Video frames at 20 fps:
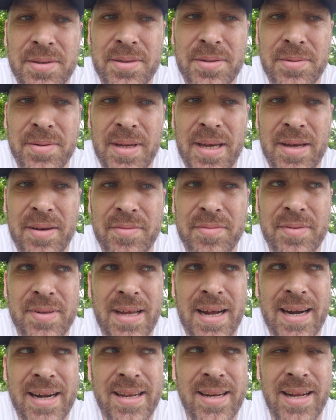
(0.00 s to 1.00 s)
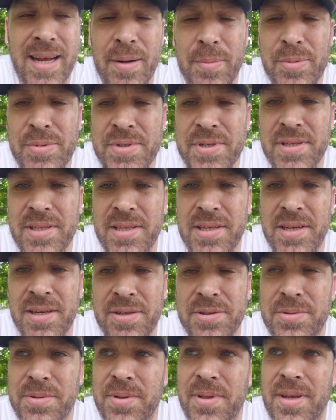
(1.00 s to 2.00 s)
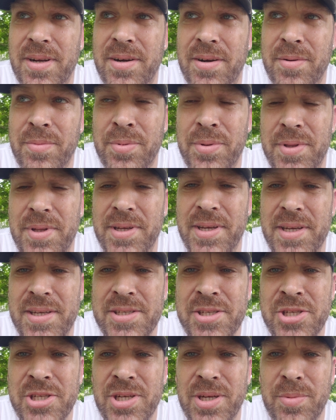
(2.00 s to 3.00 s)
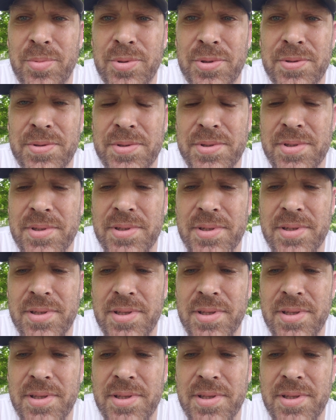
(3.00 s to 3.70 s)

We have 99% of the country that are complete sheeples.